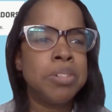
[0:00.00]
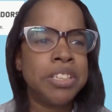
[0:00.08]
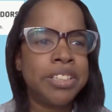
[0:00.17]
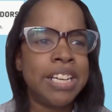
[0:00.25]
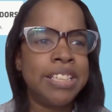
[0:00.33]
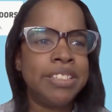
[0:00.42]

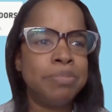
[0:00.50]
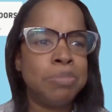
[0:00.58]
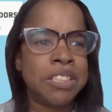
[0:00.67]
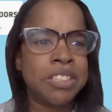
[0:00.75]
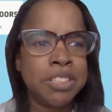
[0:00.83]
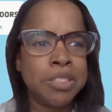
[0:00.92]
what they
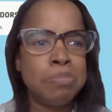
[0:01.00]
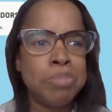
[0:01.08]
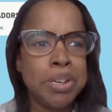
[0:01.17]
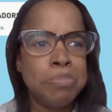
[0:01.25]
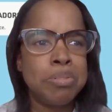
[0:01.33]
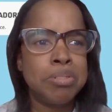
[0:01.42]
but some
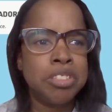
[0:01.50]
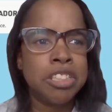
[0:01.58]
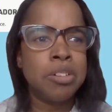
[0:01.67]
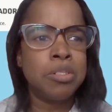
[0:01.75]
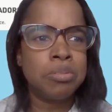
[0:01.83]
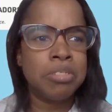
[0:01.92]
people
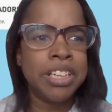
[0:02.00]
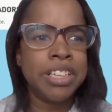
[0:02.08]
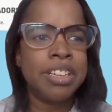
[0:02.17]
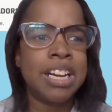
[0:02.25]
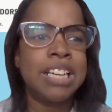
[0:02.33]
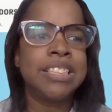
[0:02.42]
don't
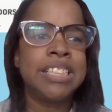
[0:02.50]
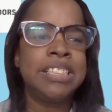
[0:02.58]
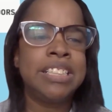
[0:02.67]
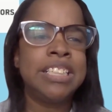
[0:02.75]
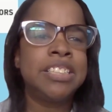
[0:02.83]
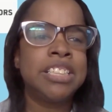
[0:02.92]
realize
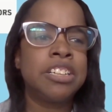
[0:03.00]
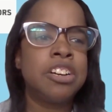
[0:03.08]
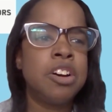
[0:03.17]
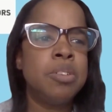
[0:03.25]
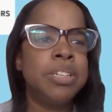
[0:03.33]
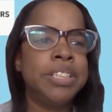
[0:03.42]
it doesn't
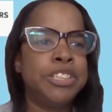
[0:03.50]
go